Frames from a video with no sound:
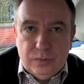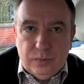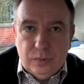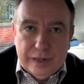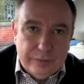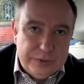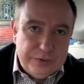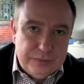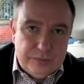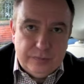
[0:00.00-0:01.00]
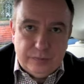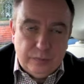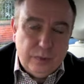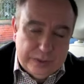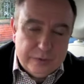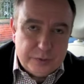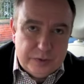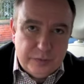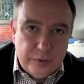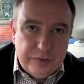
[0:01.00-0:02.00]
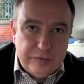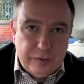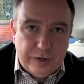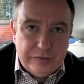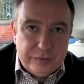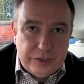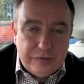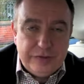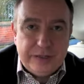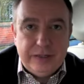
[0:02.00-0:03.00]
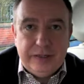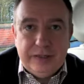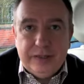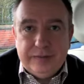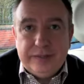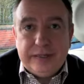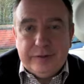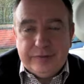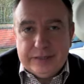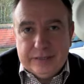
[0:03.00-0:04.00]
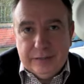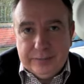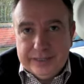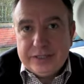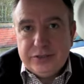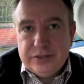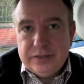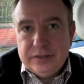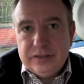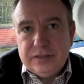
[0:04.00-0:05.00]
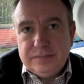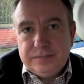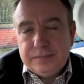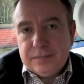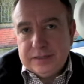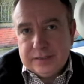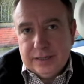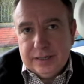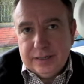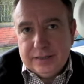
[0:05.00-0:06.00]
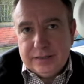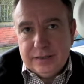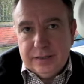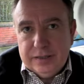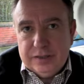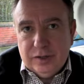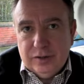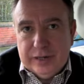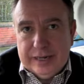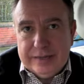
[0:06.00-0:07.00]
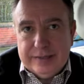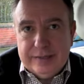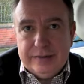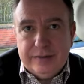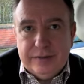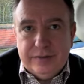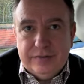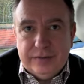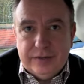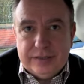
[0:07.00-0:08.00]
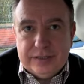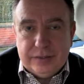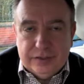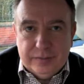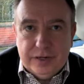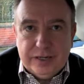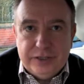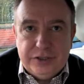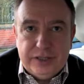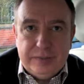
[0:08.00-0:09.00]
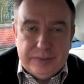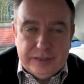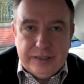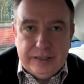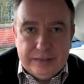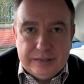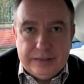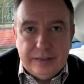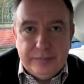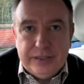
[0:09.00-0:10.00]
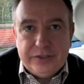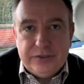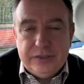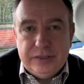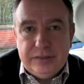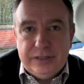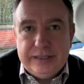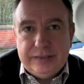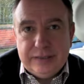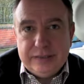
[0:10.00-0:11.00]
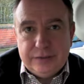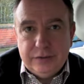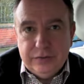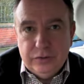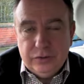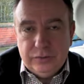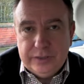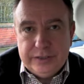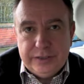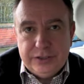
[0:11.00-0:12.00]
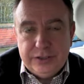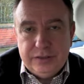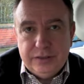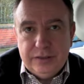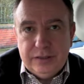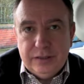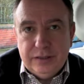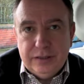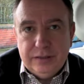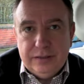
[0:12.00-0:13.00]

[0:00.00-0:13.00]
what else would you be looking for apart from traffic? And think about things like pedestrians and cyclists. So anything that is on the marking sheet, particularly things like pedestrians, they're easy things to overlook when you're teaching a